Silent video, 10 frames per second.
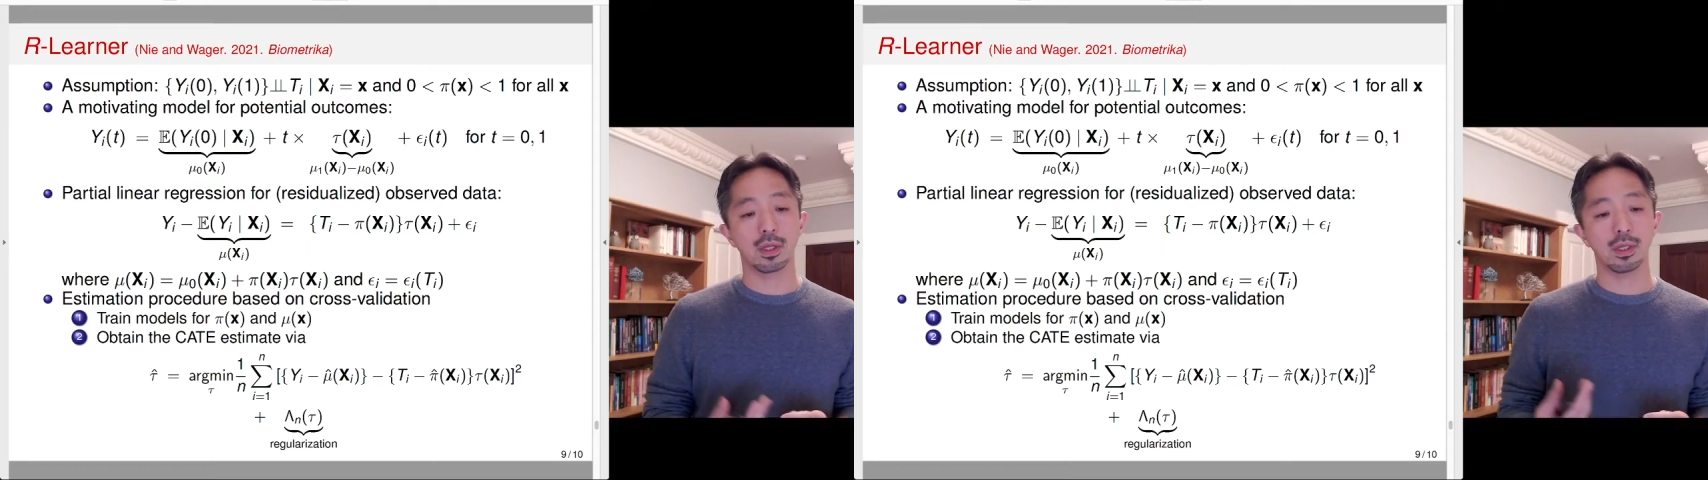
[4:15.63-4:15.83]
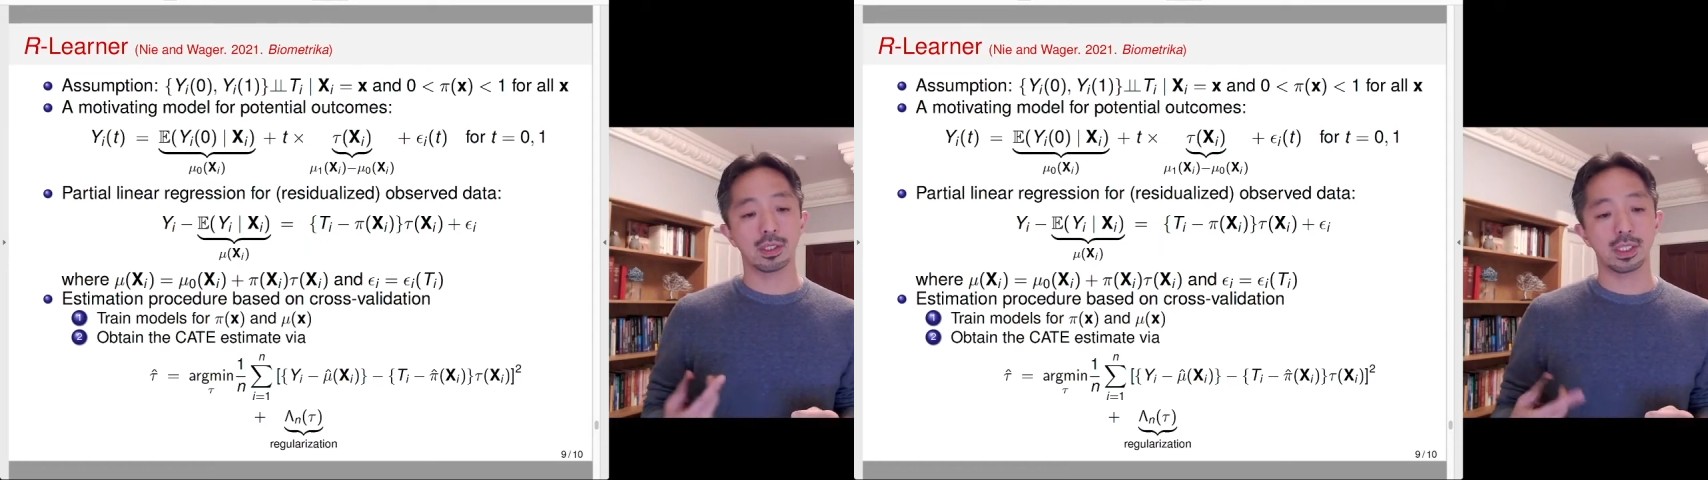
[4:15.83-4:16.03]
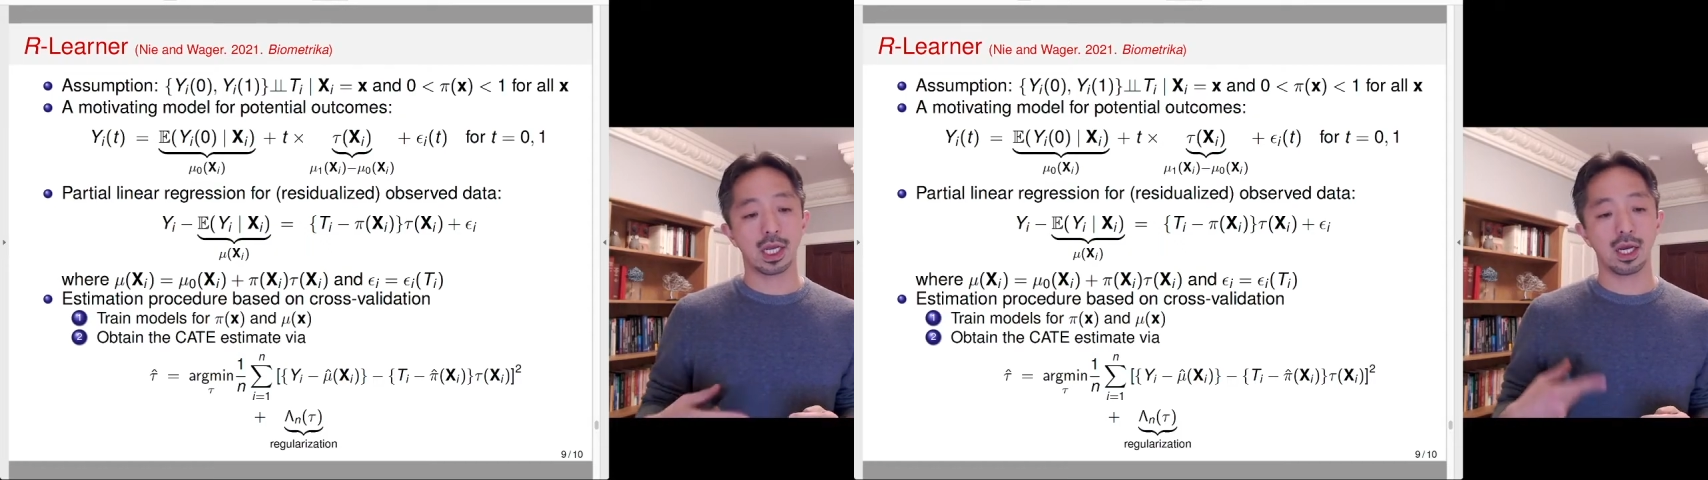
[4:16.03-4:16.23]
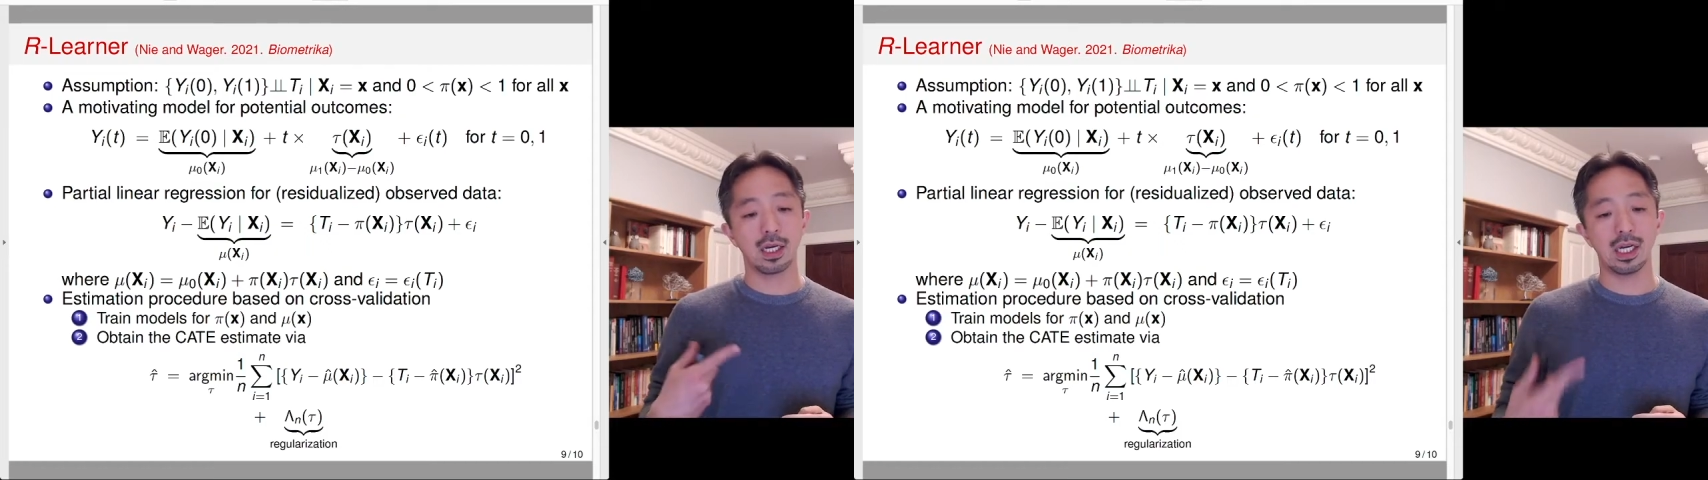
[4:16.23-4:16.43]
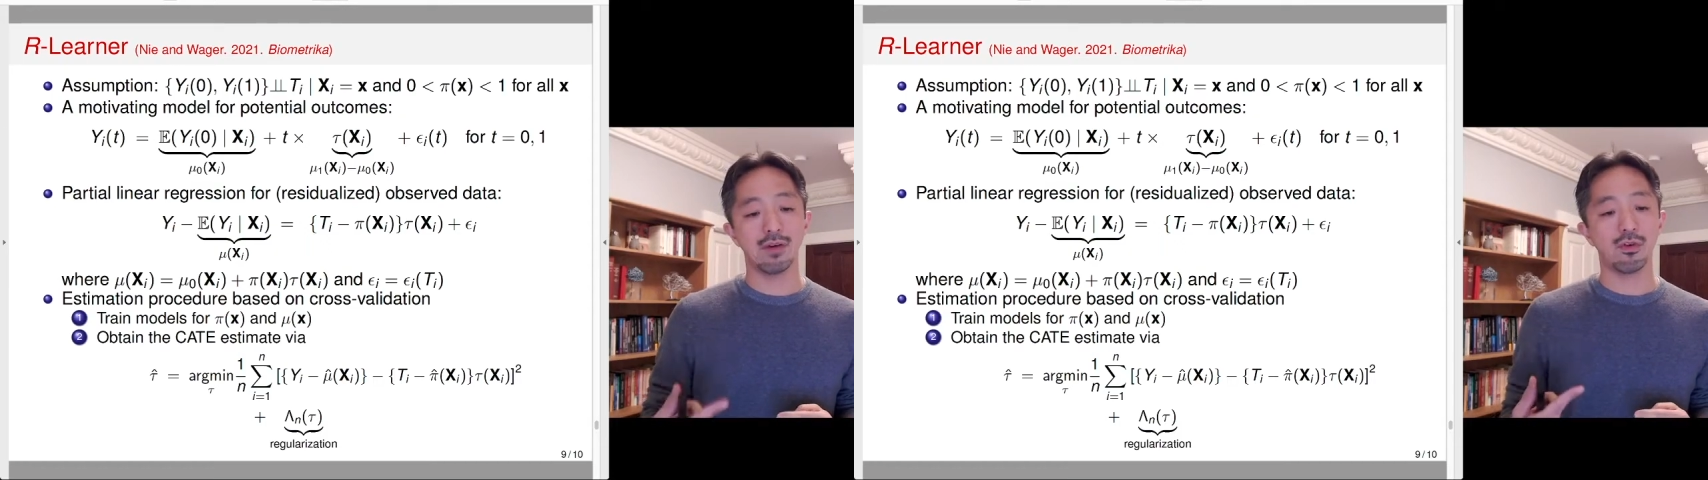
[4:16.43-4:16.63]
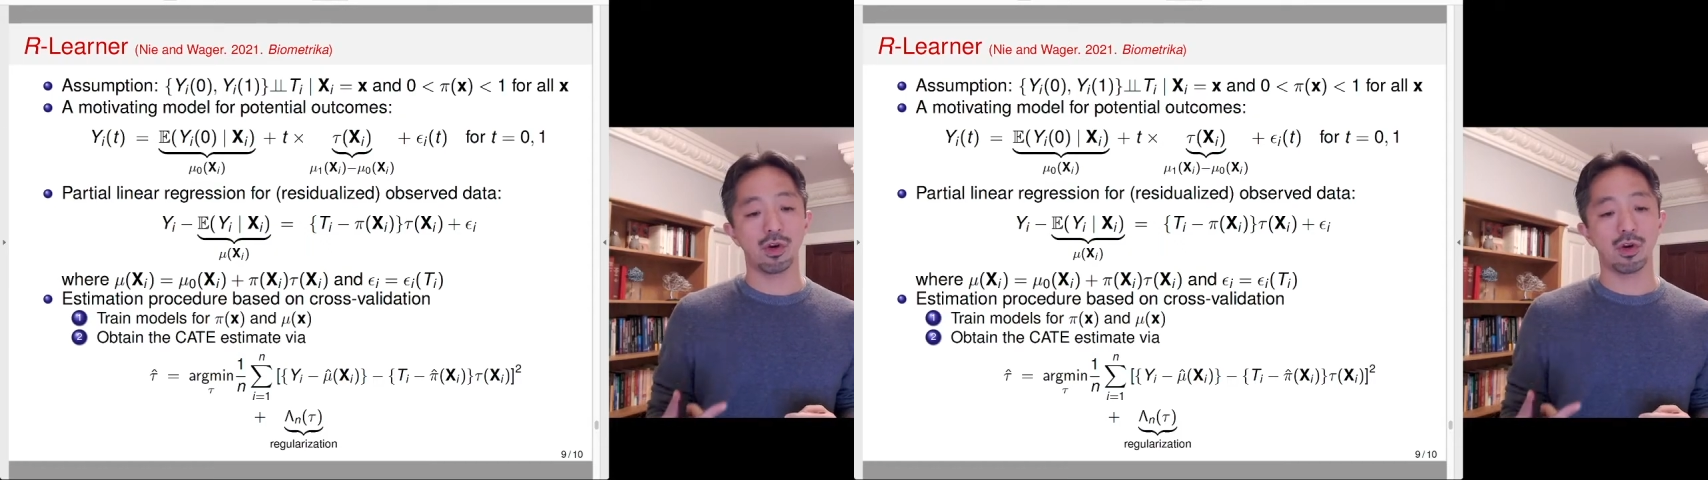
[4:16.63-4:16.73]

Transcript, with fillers: second level